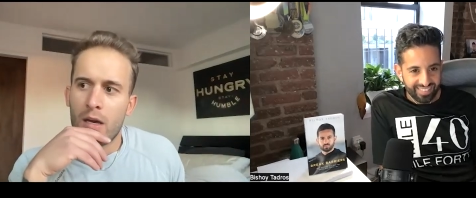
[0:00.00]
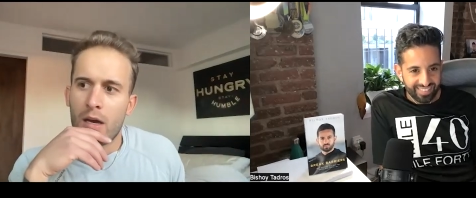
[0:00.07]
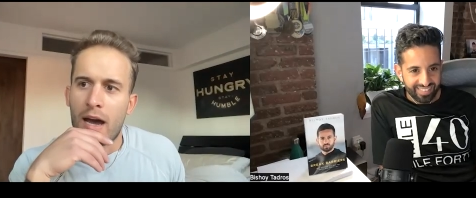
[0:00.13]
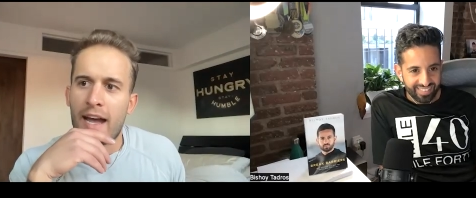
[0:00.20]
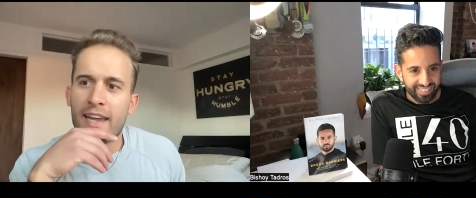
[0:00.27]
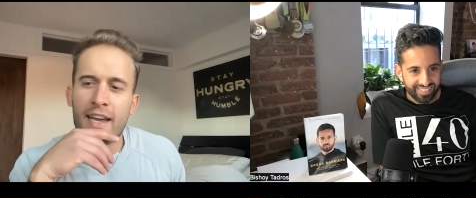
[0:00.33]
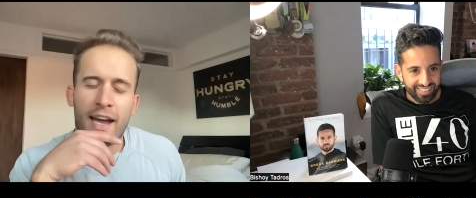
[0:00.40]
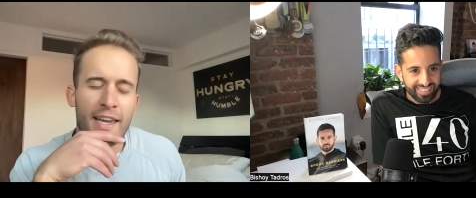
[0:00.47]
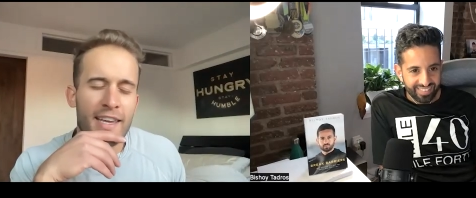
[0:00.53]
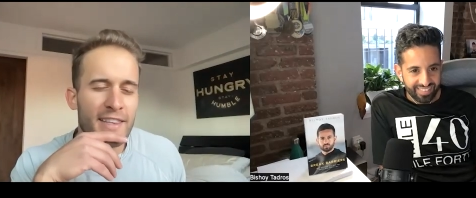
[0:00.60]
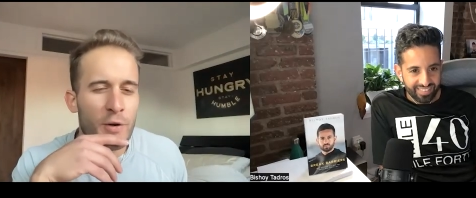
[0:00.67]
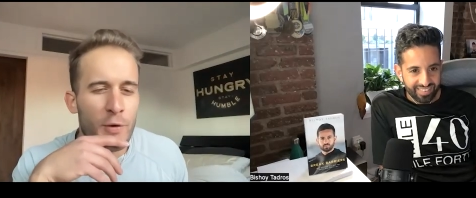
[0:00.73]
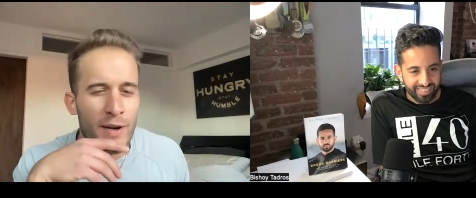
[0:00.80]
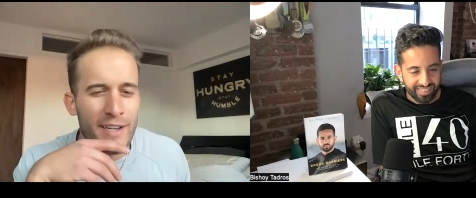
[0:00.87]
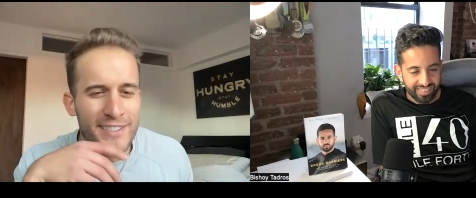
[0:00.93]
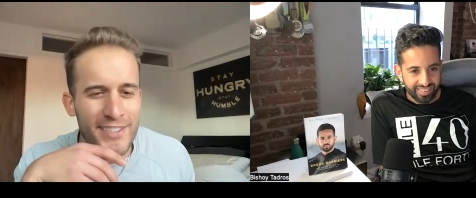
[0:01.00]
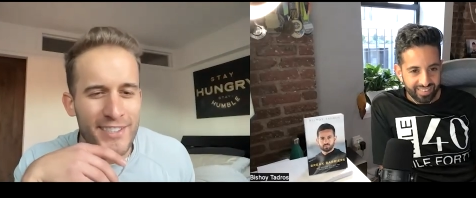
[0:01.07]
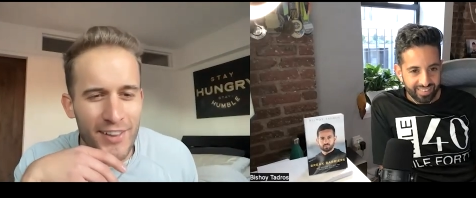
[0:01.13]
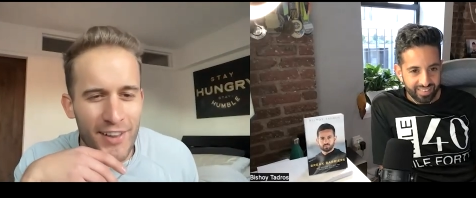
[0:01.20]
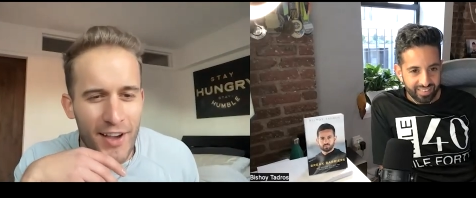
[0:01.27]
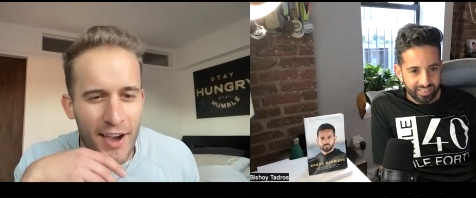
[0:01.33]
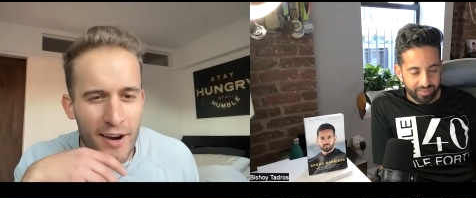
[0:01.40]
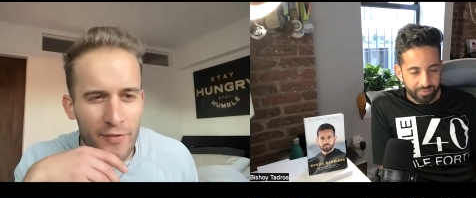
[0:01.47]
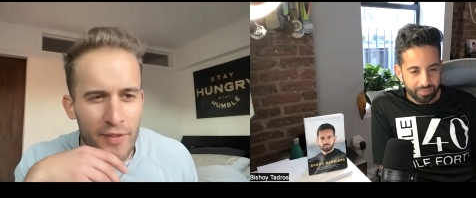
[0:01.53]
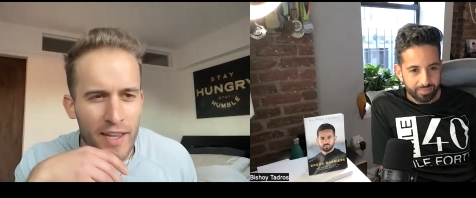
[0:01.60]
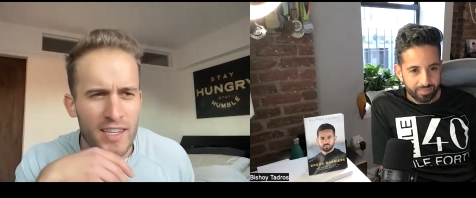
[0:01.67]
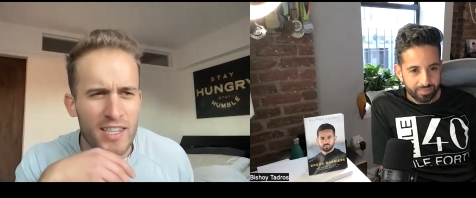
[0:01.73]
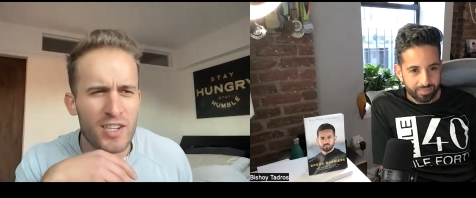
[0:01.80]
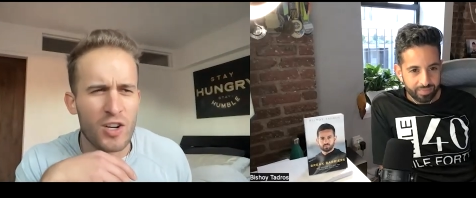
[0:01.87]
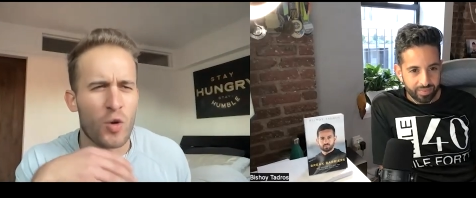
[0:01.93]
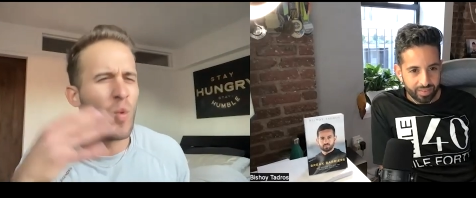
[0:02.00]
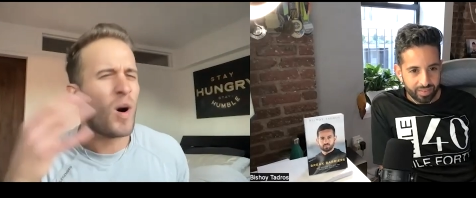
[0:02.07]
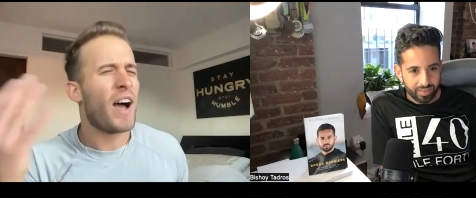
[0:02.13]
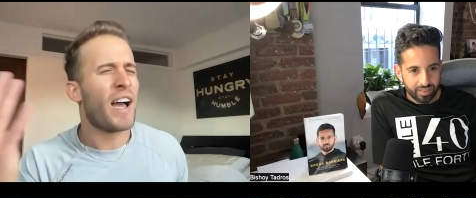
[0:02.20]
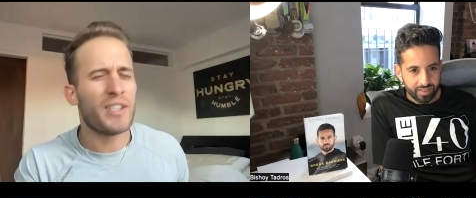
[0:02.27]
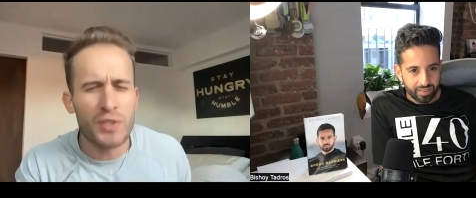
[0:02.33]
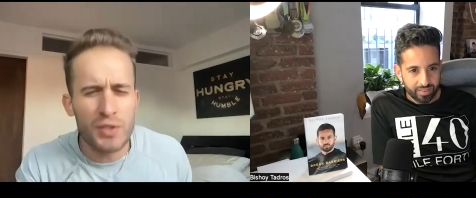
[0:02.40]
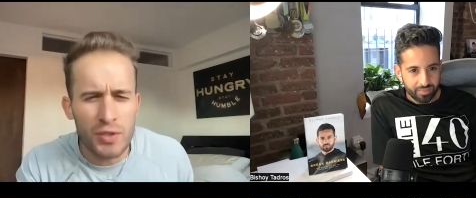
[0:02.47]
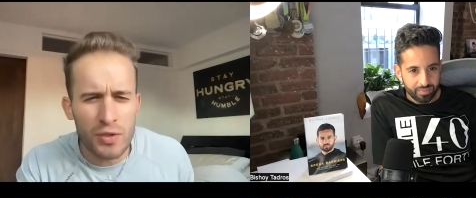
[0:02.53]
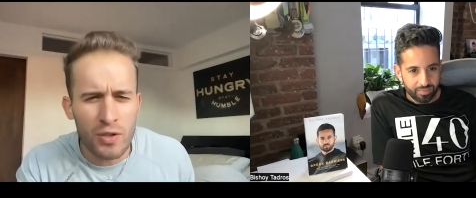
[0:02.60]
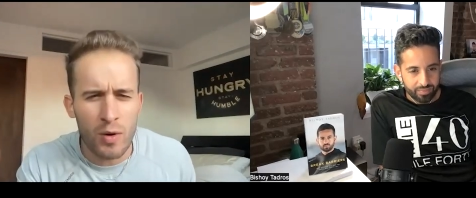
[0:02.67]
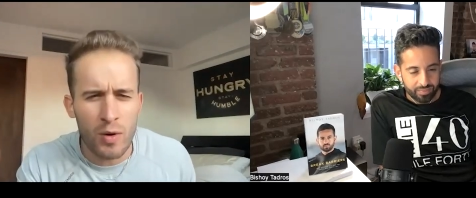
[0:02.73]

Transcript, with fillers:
Speaker 1: I I get the question a lot of like, you know, why did you do it?